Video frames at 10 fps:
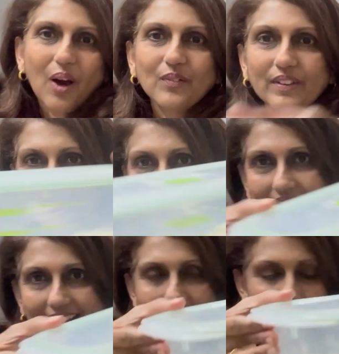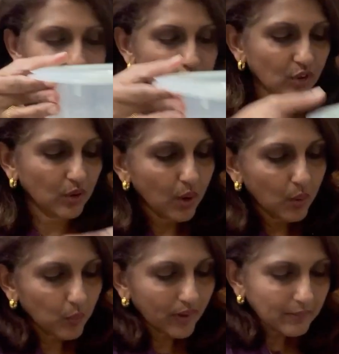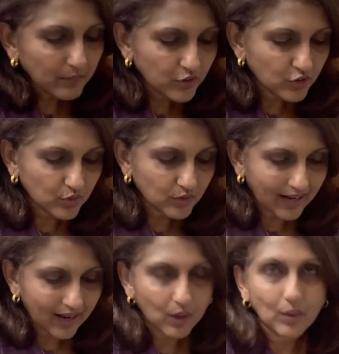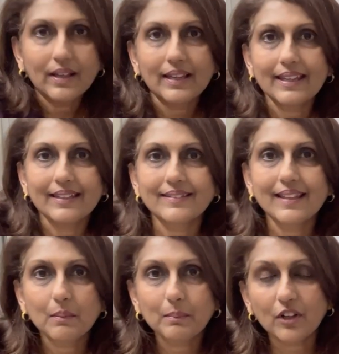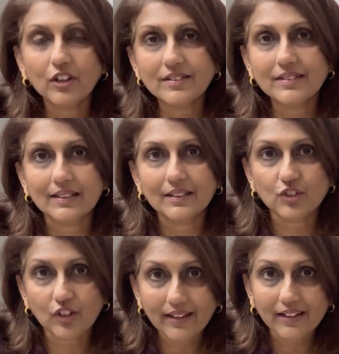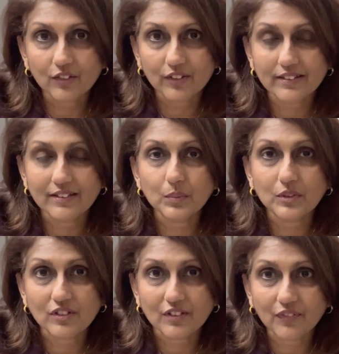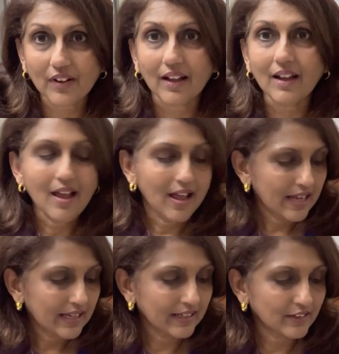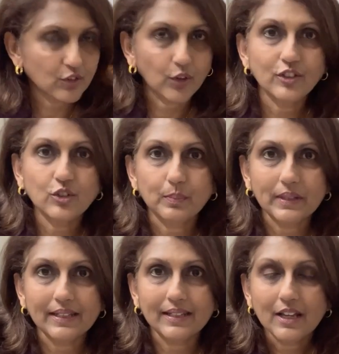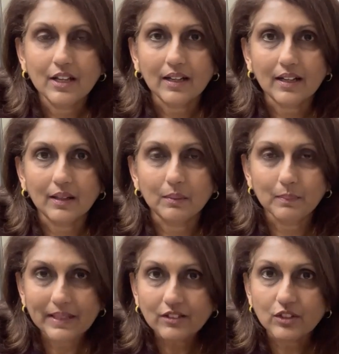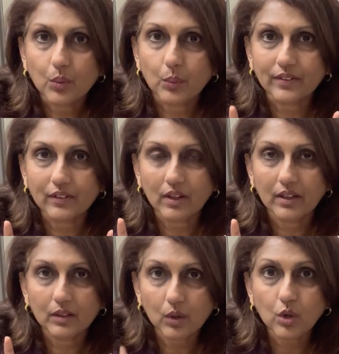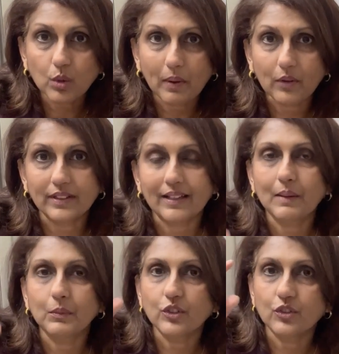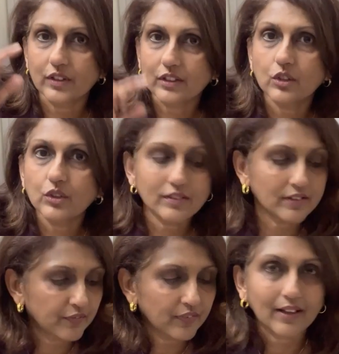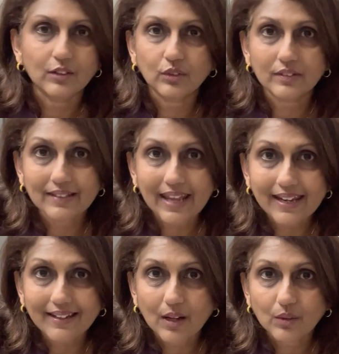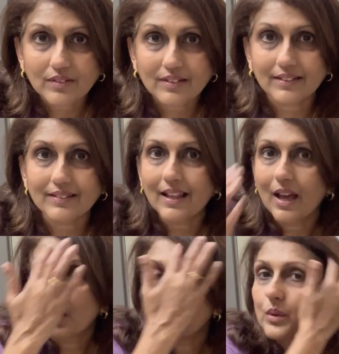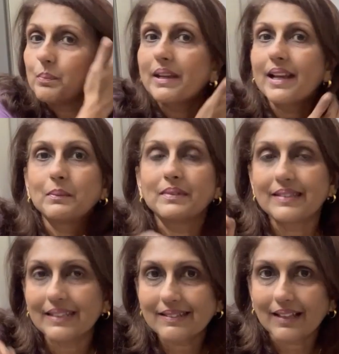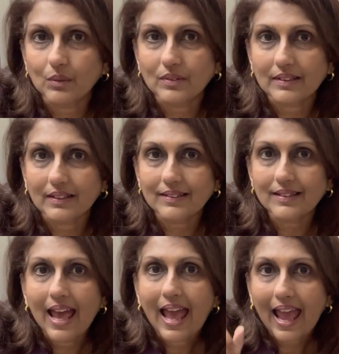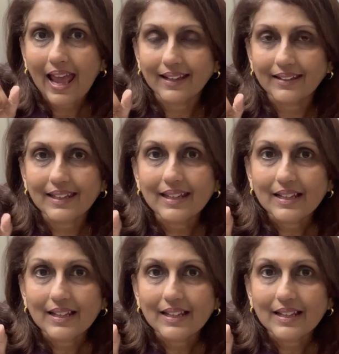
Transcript: over here. So what I'm going to do now is, because the dry ingredients, which is the flour, is going to be mixed with cocoa powder, I'm going to reduce the flour. So this 8 ounces would become 6 ounces and